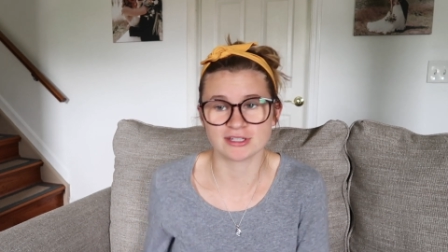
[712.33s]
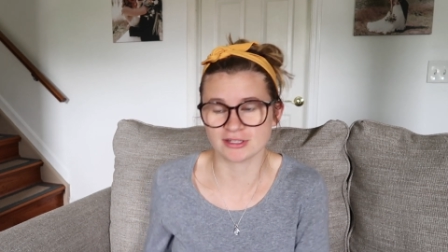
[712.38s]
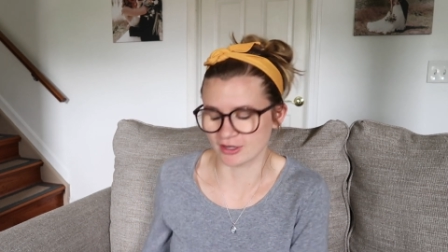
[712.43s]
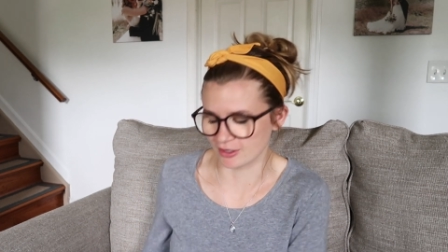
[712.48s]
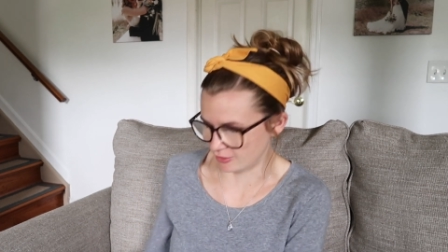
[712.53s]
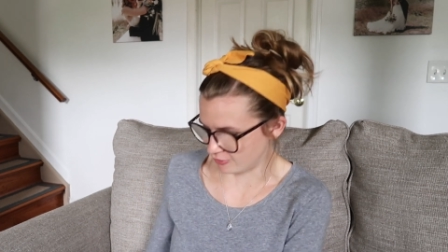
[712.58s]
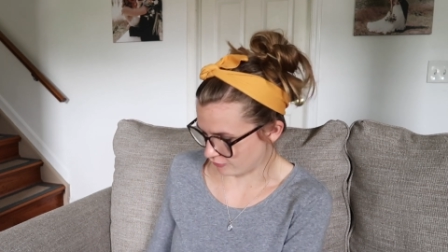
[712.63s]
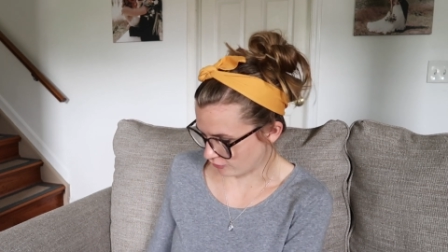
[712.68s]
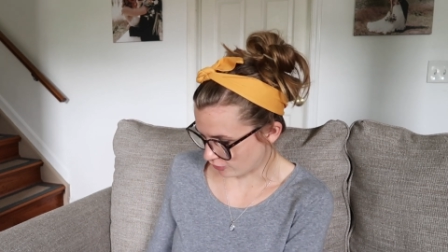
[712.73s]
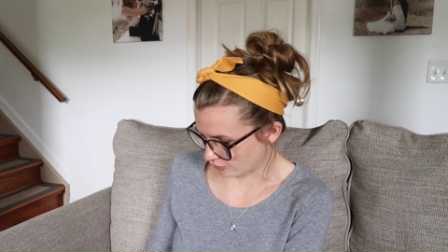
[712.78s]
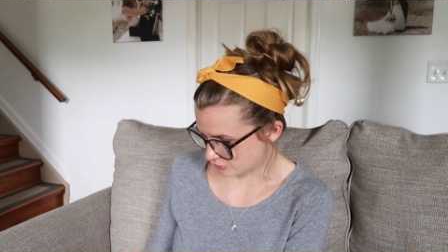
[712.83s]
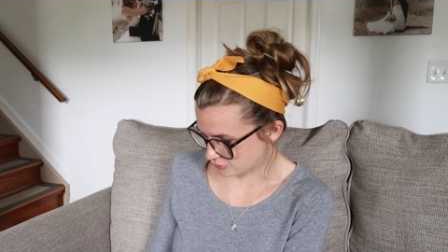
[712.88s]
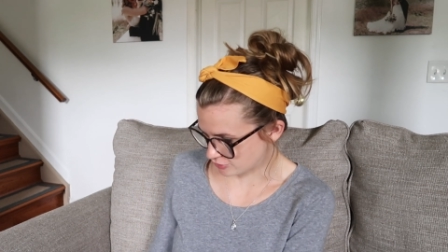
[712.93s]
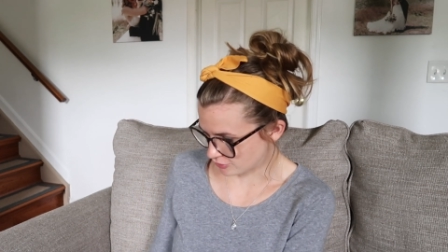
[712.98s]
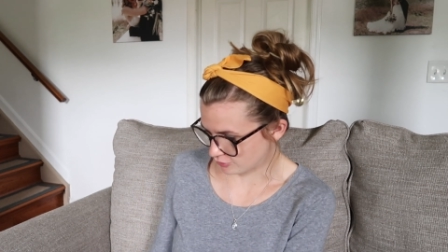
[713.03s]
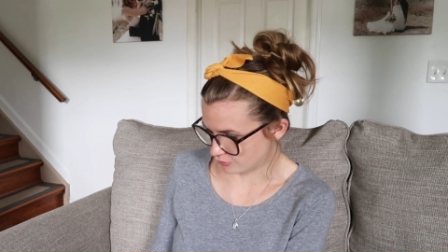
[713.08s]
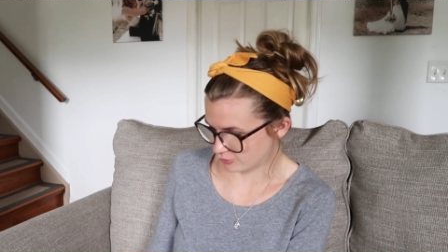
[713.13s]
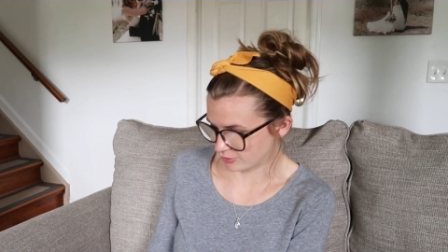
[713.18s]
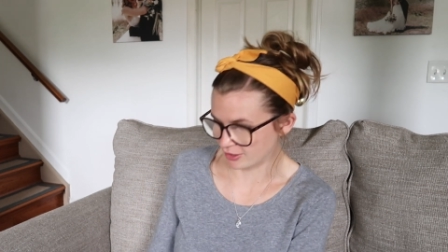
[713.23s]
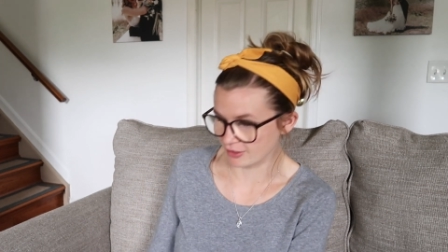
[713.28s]
and I've
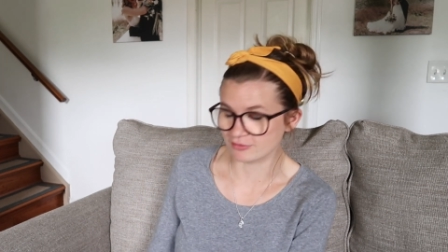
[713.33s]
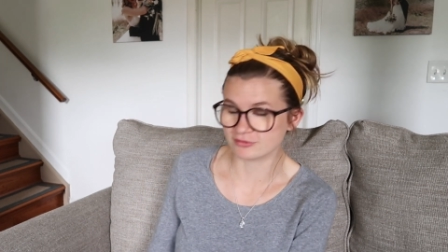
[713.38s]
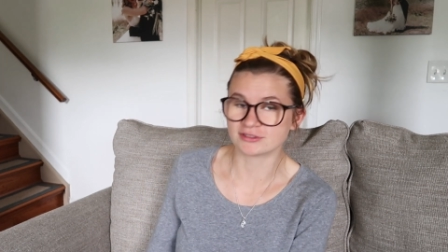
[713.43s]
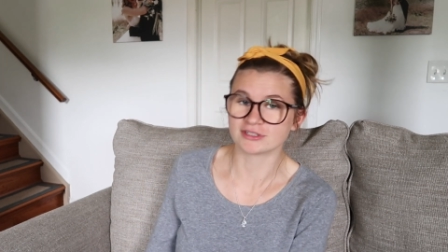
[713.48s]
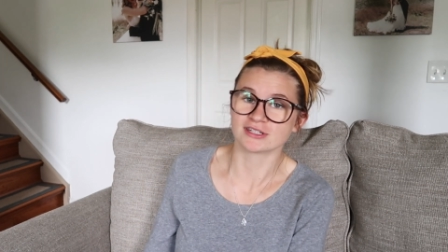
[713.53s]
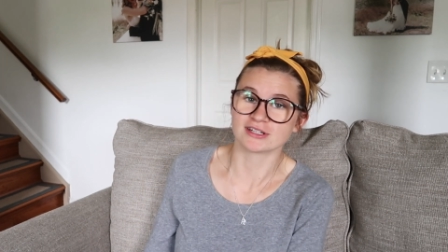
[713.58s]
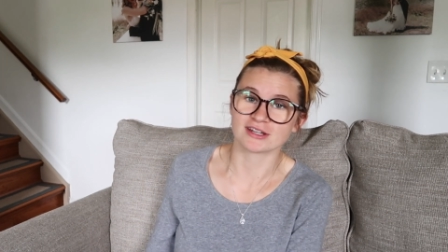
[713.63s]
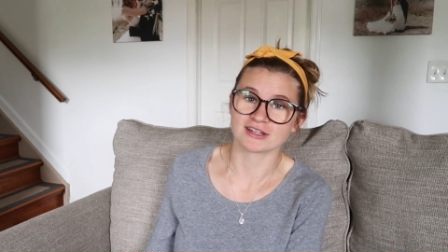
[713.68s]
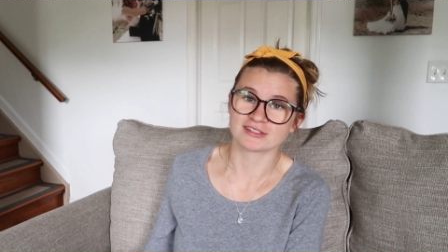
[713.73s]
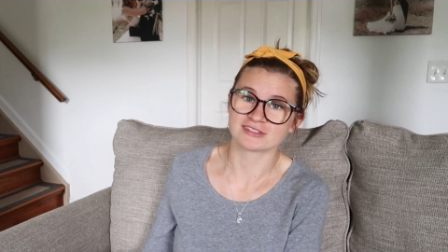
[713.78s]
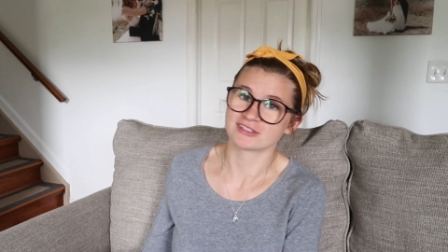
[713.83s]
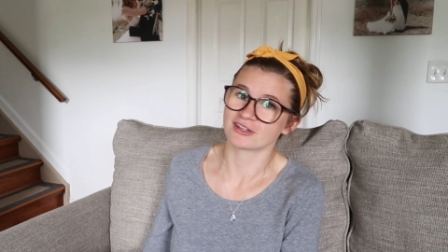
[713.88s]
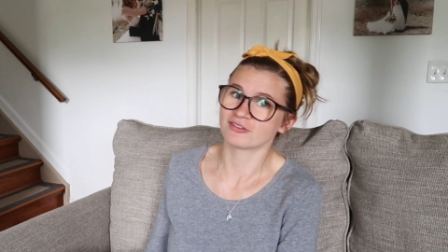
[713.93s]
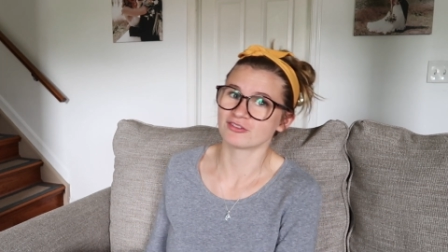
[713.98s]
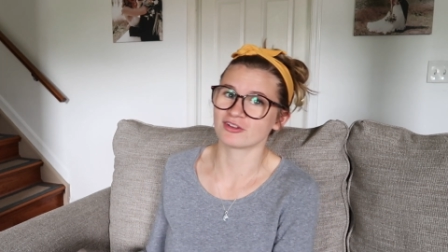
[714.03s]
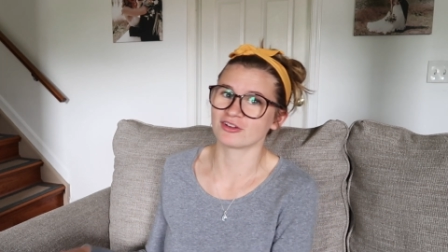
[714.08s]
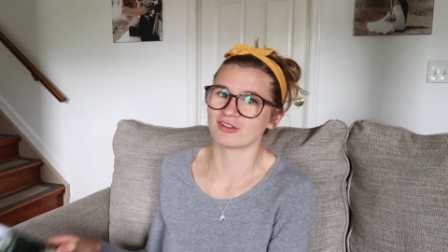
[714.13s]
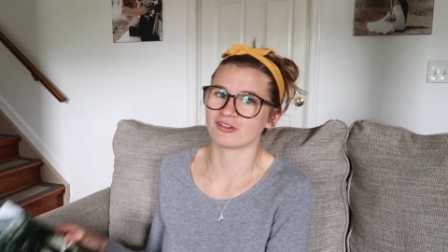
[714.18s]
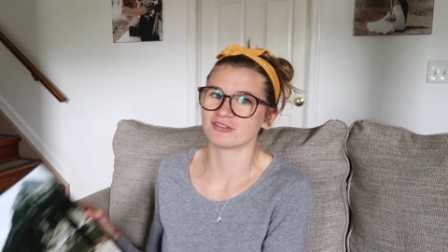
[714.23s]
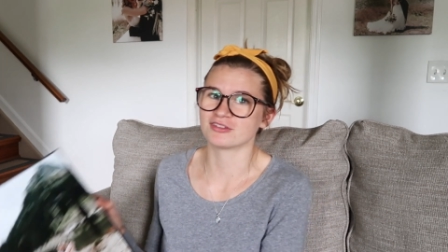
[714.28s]
also gifted
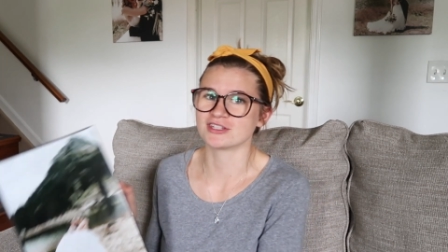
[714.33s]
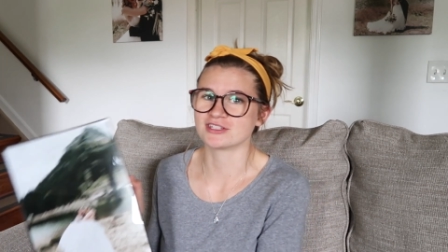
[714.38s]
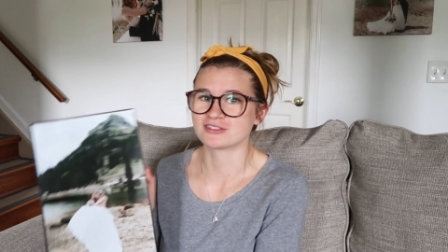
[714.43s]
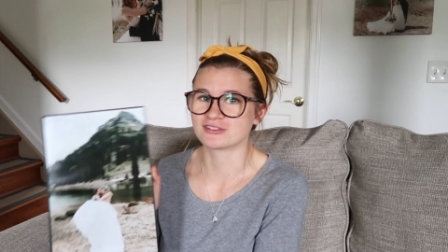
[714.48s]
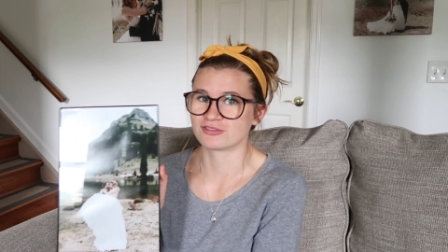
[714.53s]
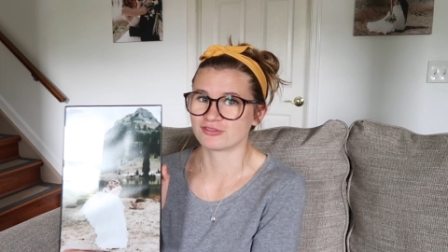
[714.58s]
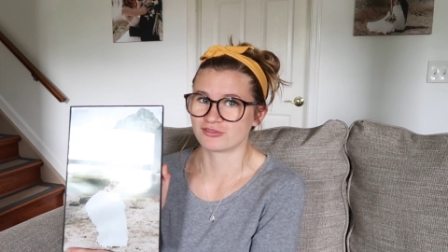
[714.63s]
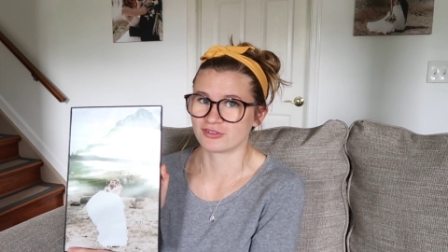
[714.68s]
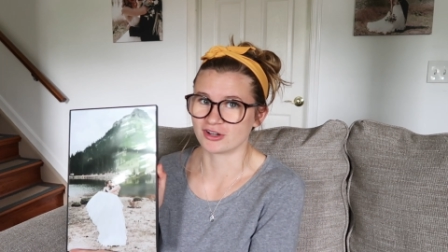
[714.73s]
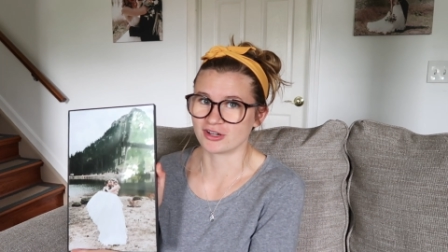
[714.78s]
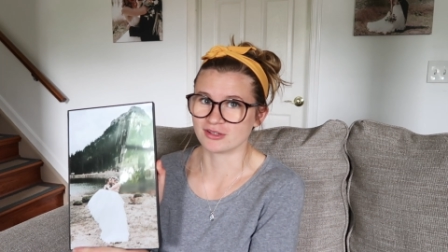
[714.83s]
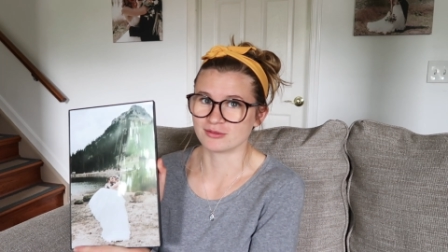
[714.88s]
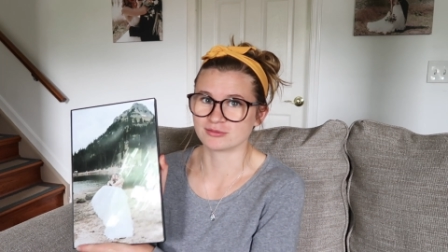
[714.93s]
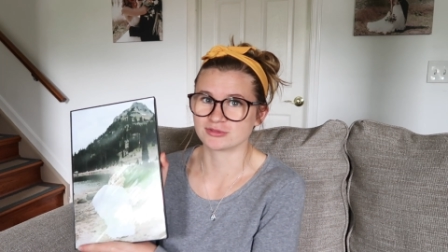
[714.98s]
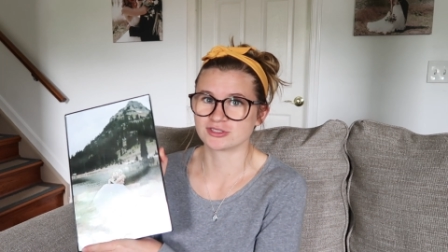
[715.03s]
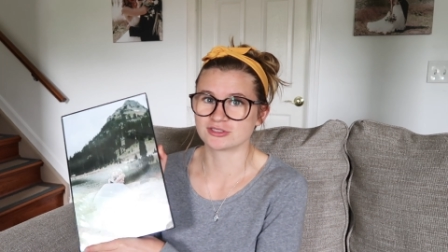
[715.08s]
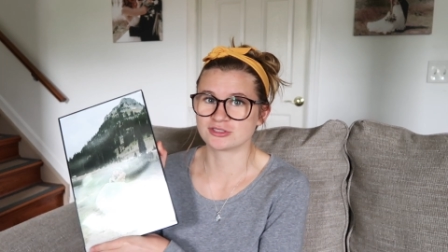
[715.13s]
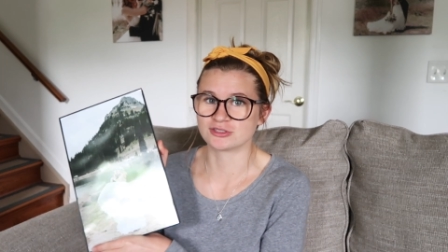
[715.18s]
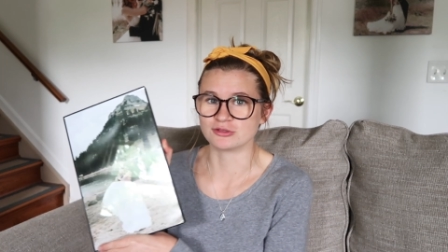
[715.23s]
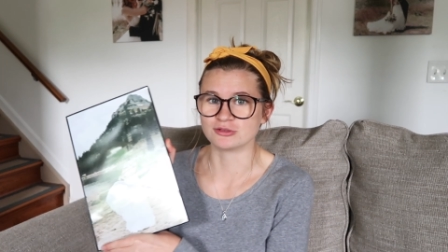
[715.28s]
several of these
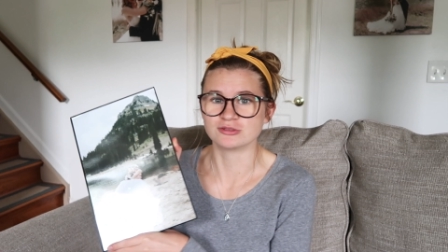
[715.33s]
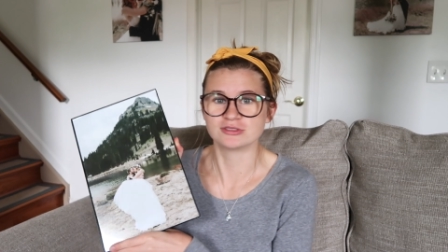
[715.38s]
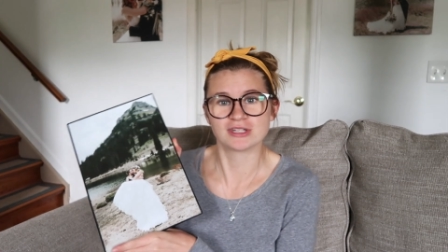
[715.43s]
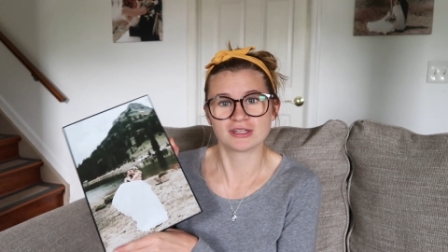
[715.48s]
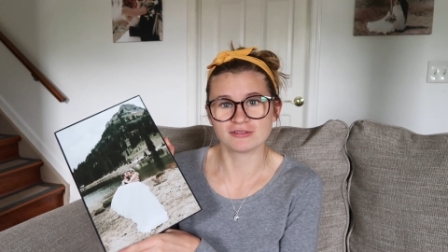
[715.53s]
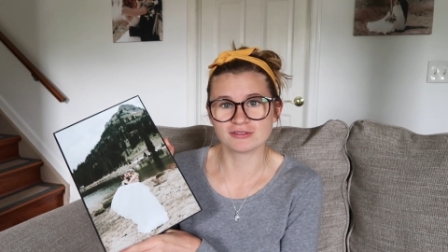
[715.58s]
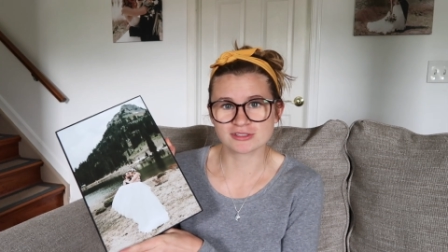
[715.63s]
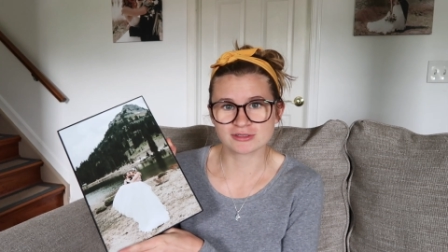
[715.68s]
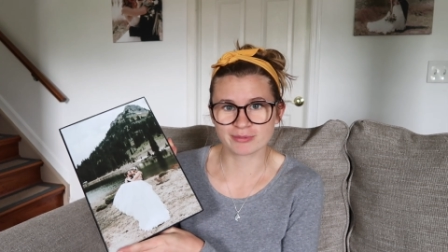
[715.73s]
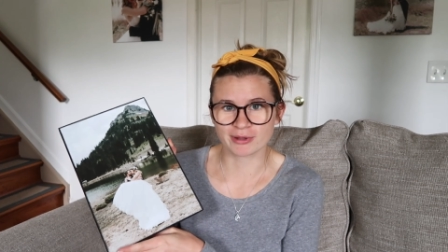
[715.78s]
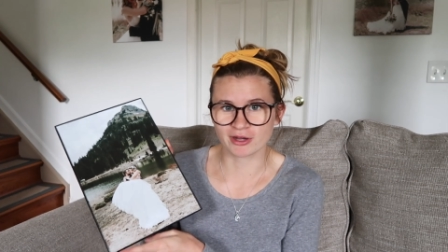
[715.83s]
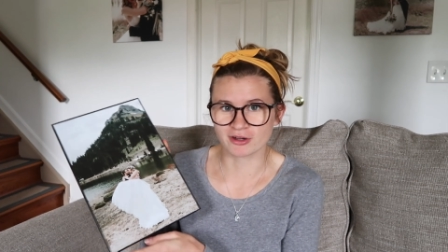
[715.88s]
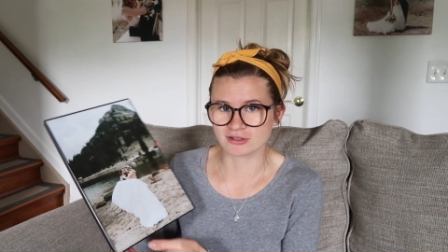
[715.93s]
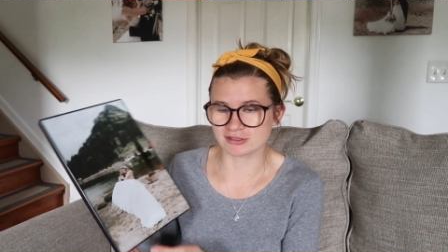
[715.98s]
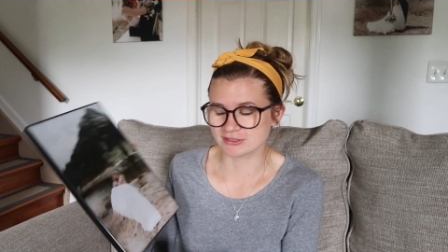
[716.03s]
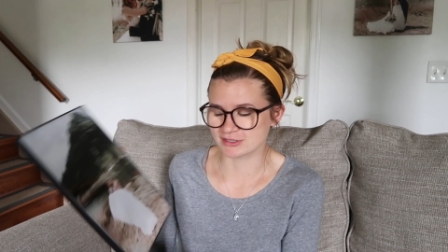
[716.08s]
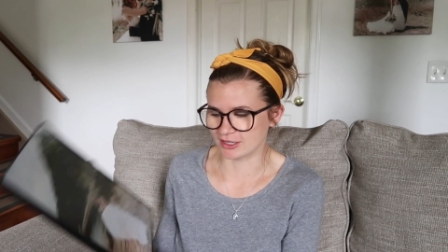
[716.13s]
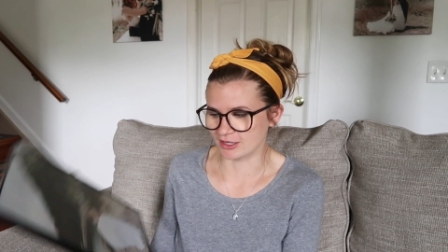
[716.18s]
frames to David's parents